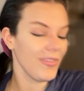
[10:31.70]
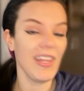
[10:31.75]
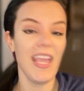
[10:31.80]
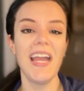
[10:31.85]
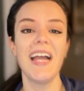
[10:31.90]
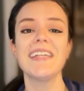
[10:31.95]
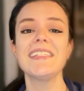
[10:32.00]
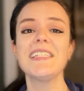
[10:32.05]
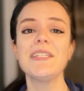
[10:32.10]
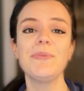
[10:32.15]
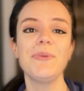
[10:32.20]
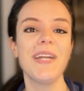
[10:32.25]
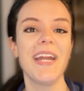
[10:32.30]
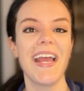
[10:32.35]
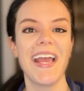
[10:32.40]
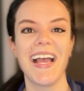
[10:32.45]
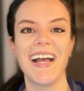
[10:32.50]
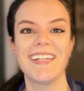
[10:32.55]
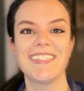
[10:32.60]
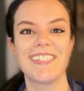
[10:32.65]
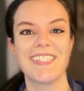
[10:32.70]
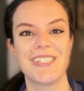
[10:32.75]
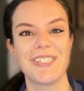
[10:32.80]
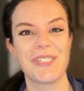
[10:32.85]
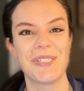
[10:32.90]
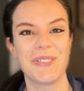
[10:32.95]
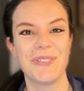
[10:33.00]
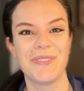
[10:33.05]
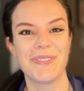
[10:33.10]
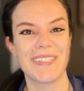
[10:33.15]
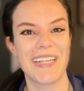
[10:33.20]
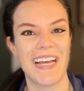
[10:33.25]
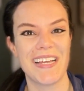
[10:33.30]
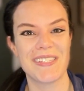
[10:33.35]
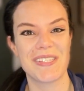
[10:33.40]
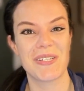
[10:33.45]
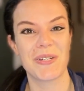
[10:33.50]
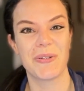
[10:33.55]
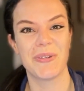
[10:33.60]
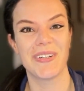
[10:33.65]
I did what I had to do
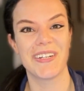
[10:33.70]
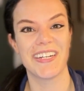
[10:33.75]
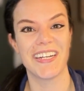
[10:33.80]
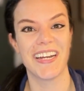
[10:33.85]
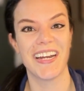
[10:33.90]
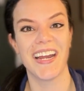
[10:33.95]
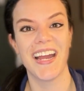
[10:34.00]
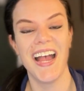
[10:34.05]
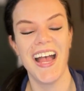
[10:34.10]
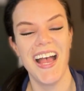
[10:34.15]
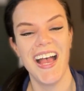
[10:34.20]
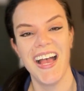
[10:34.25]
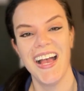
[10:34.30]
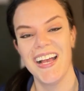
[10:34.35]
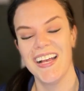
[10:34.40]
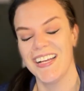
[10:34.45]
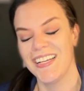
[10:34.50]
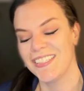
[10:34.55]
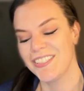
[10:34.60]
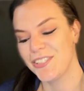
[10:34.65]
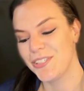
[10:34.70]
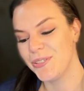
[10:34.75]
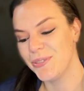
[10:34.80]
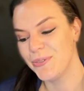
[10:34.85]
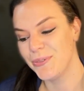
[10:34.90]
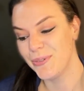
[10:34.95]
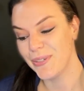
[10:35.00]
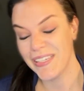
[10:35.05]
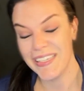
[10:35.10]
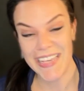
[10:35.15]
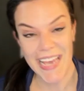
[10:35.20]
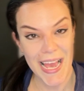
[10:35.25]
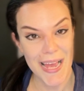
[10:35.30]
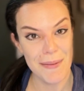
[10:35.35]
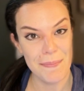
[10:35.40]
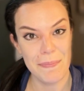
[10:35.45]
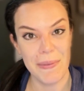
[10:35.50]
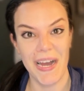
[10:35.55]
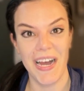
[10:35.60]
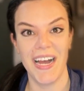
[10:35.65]
last quarter to
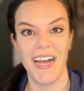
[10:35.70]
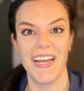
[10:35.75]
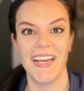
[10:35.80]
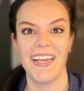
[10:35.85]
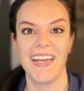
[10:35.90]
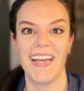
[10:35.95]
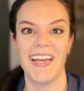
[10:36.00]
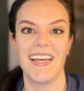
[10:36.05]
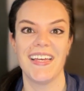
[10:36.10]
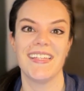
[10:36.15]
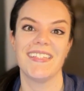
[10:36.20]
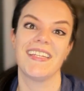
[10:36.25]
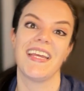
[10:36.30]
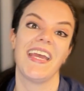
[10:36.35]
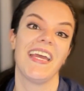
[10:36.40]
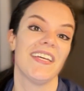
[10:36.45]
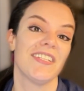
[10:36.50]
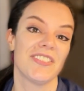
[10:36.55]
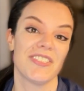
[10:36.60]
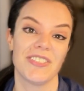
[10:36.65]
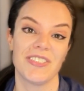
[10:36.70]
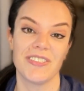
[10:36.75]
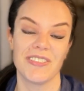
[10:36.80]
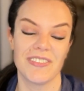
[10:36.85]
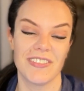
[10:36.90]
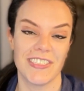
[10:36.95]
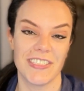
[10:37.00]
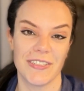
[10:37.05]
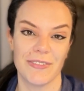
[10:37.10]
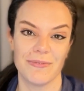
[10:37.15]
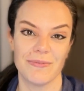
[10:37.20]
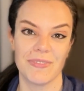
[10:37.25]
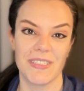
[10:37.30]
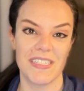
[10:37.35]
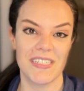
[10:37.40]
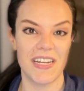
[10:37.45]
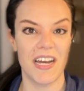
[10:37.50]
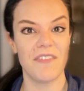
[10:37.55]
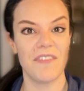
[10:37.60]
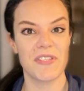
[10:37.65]
get by and handle, the
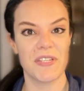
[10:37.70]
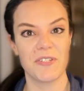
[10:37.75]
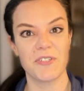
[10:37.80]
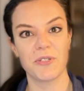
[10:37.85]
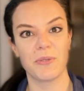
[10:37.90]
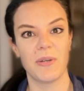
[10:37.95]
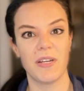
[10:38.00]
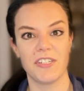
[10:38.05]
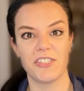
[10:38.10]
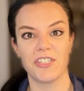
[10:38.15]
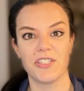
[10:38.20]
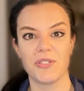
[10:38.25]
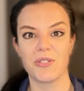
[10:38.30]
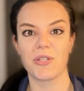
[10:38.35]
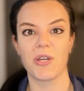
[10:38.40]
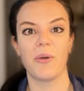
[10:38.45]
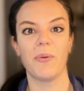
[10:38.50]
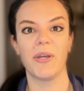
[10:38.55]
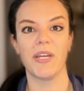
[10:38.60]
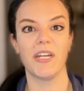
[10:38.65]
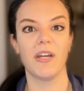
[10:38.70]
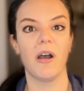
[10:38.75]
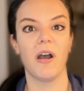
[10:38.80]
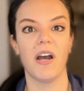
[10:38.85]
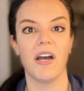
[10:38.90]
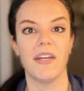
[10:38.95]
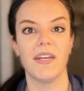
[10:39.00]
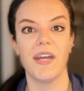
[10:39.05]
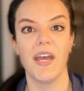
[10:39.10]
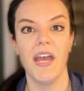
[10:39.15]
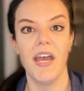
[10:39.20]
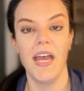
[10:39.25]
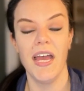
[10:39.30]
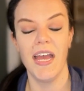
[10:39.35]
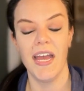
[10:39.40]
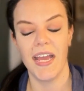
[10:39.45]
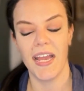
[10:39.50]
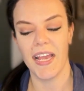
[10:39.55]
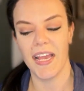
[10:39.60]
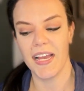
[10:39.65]
tough situations going on.
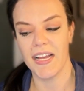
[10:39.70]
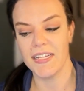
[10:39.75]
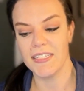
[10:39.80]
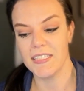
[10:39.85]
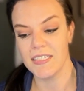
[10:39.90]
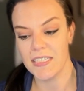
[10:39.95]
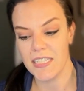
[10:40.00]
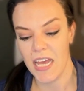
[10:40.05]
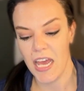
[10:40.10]
And